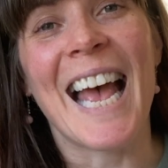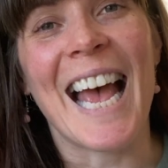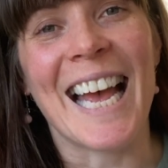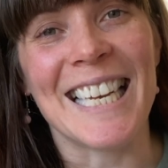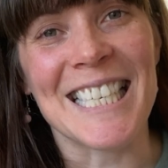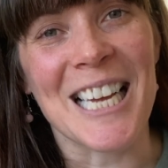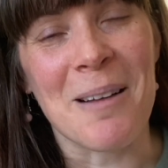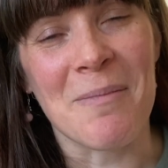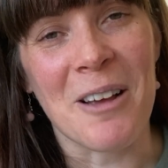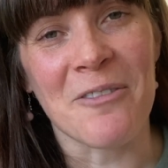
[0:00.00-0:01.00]
and
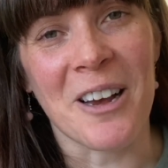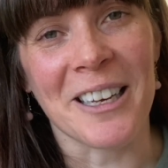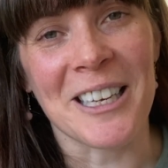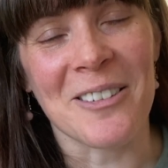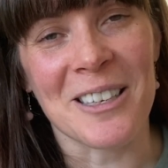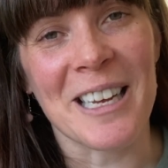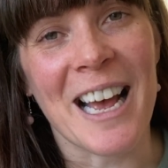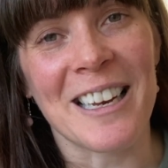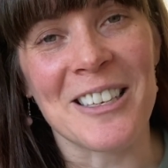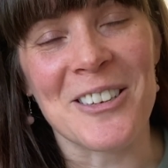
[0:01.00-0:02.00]
I finally got it
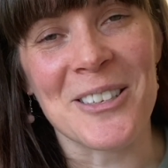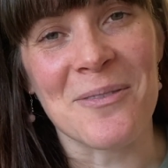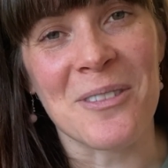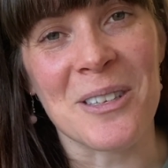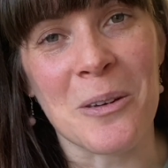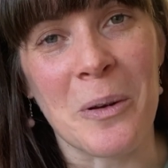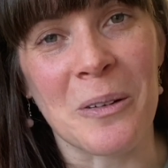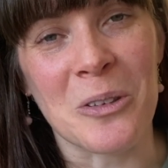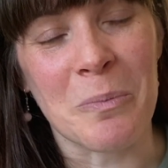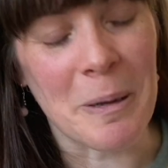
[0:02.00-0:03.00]
out and used it for this
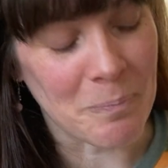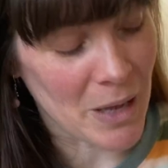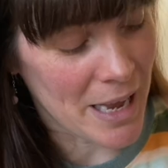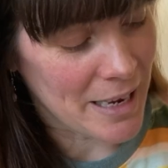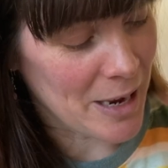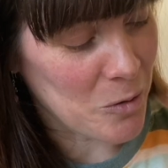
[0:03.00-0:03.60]
quilt. But yeah,